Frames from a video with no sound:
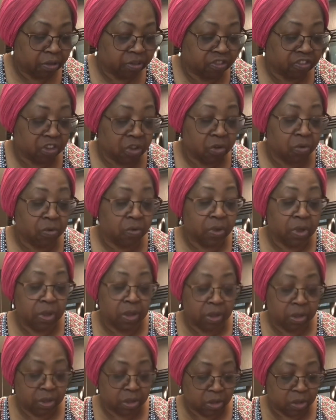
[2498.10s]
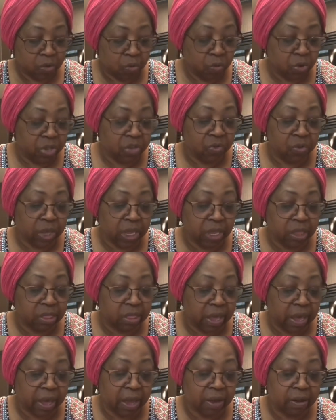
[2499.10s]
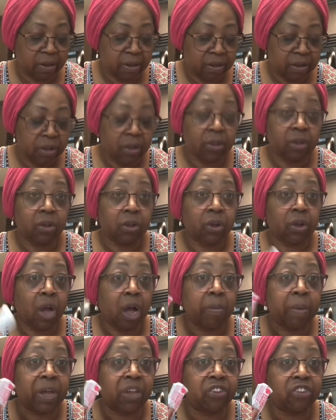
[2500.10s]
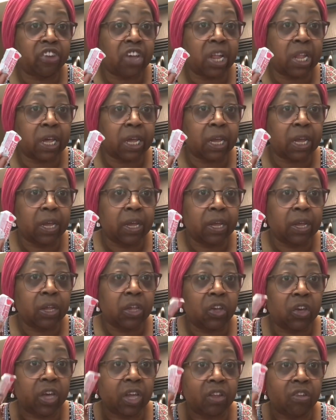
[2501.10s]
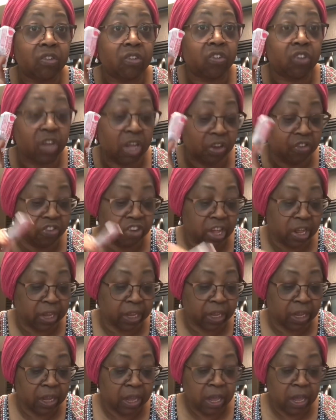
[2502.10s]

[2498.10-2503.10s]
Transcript: so when you get that, how about jelly? You get you get jelly,